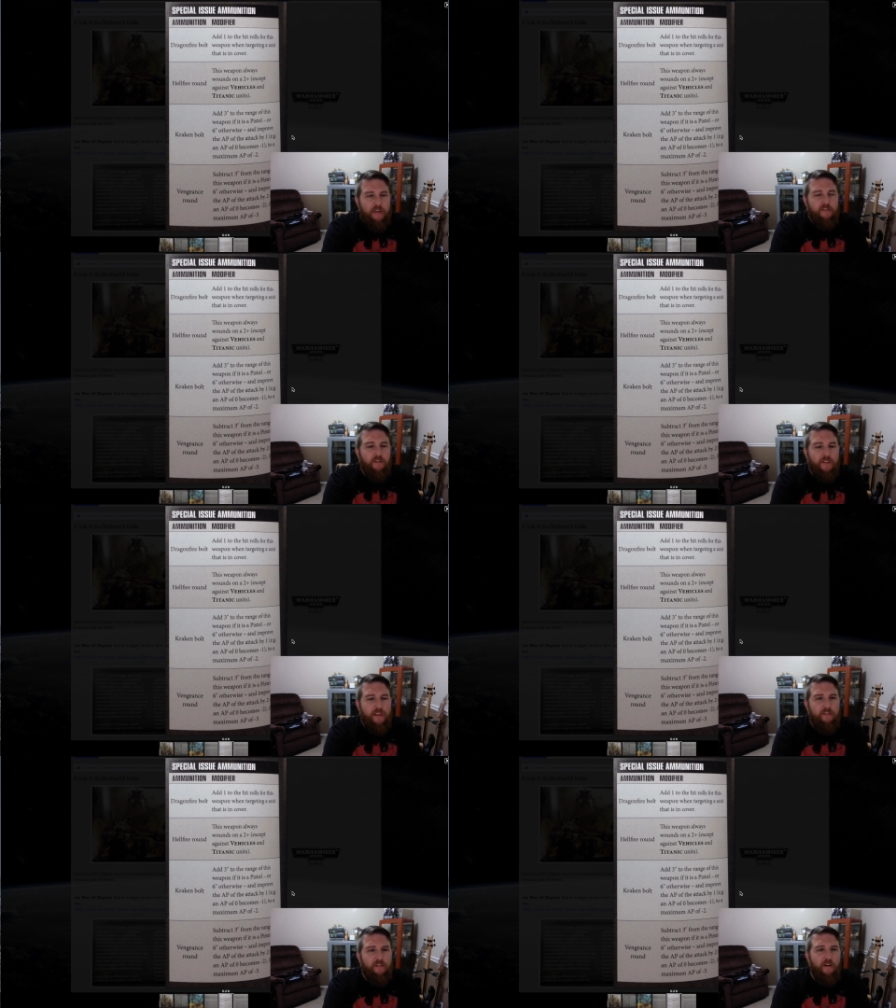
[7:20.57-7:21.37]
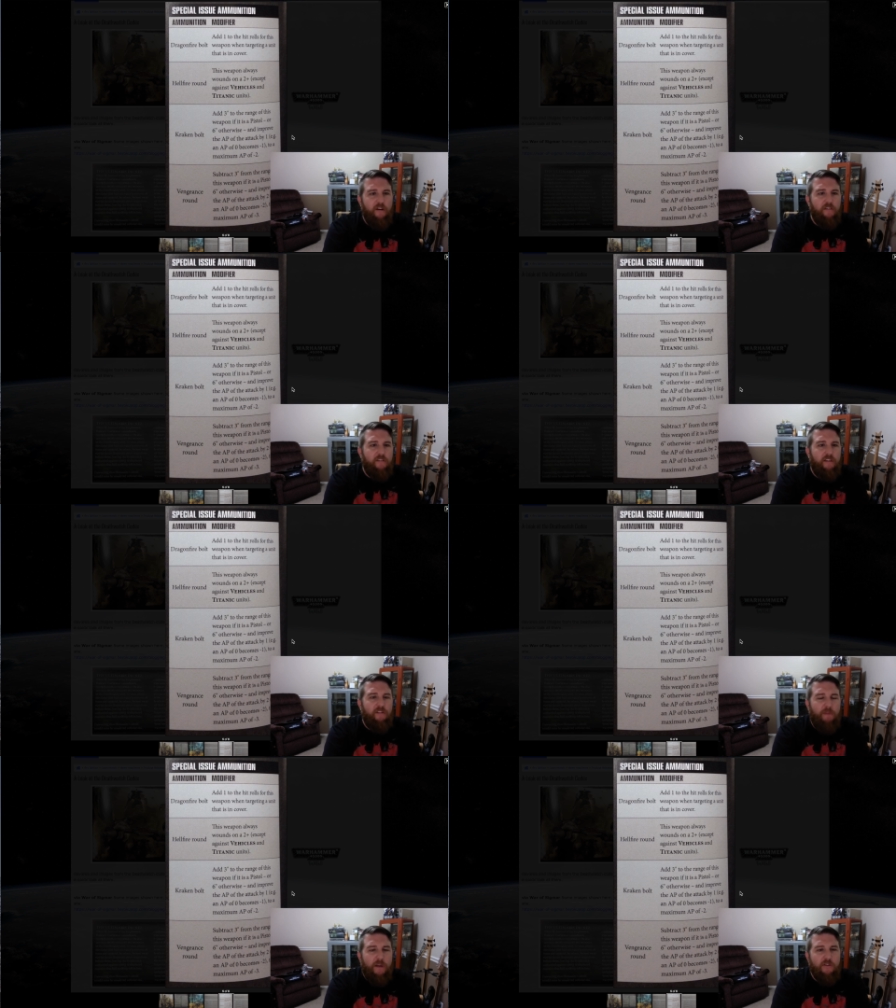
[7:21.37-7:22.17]
So these are the
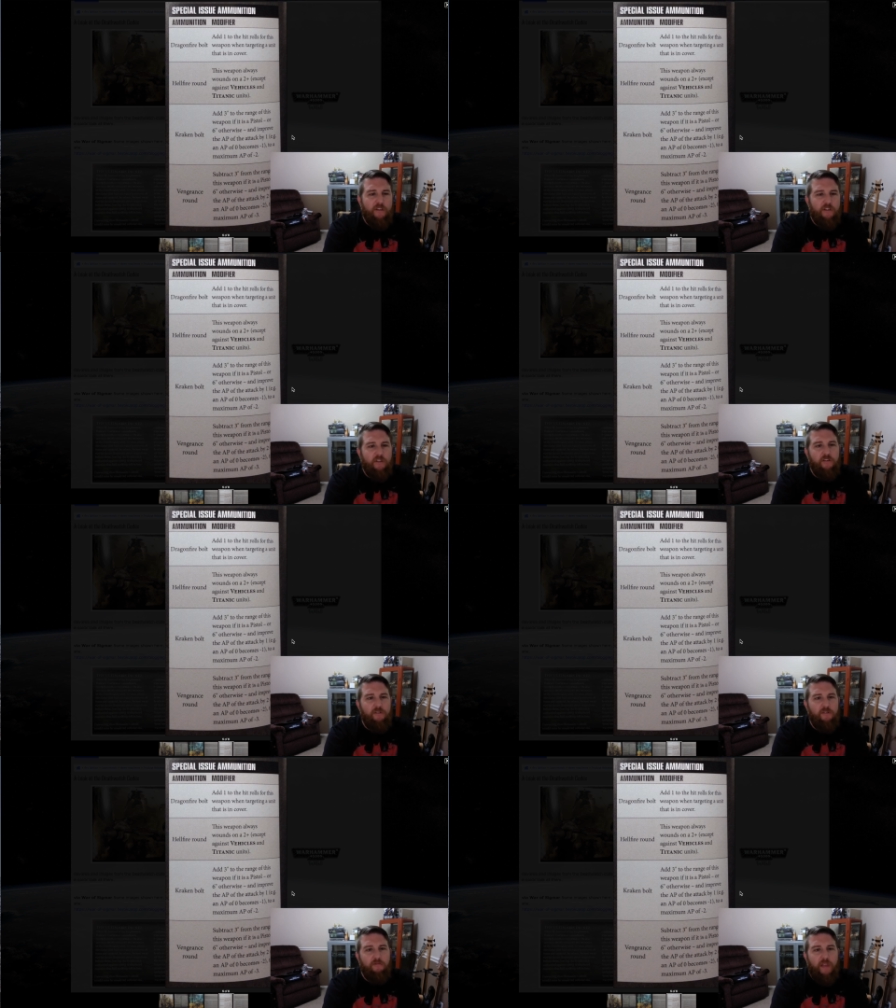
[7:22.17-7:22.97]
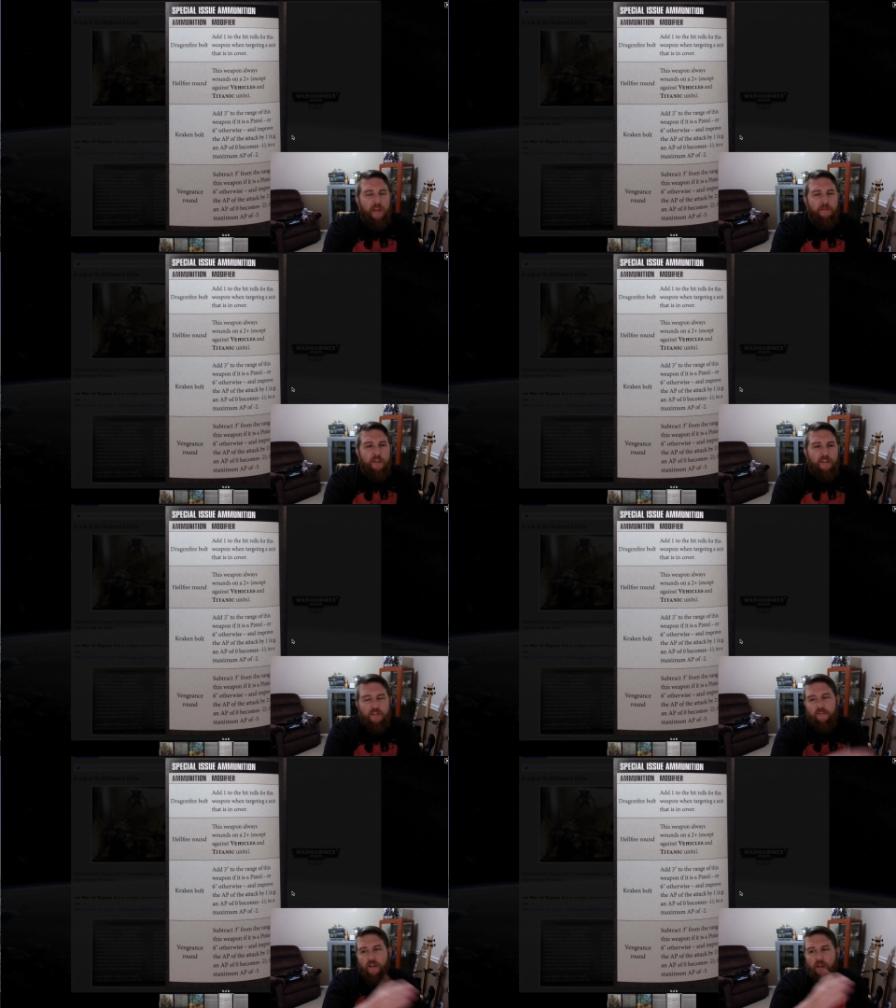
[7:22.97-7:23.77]
special issue
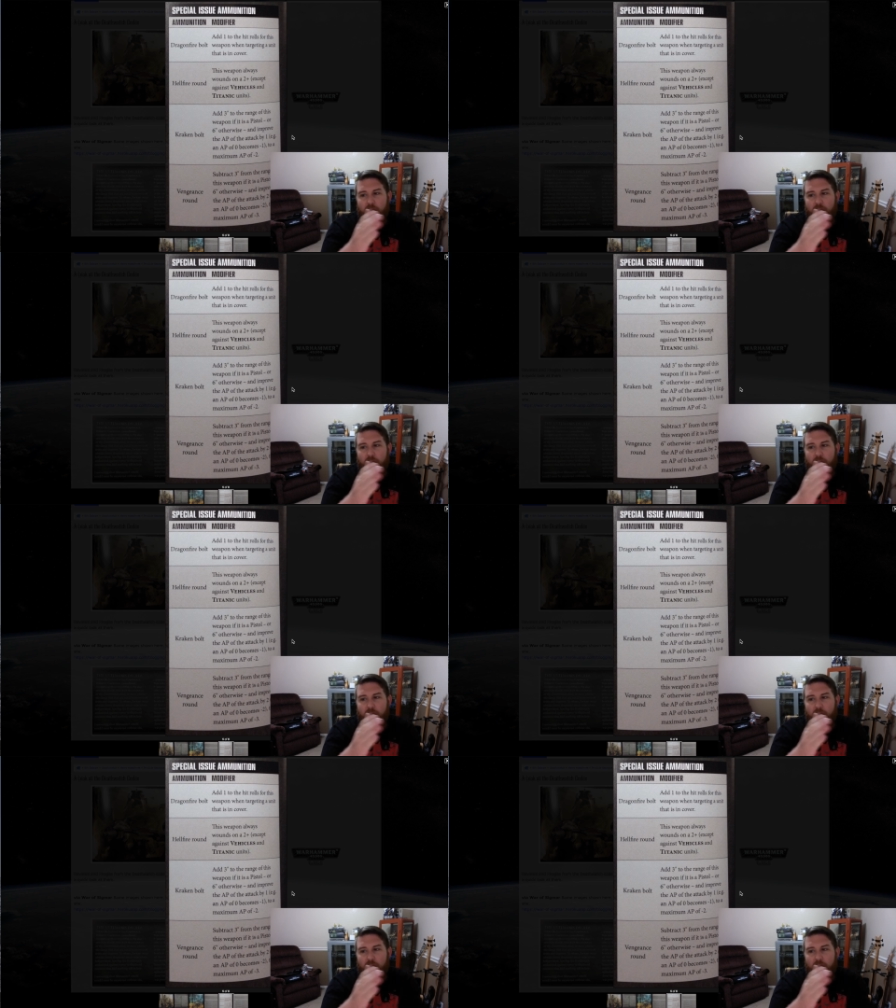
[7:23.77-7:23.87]
ammunitions.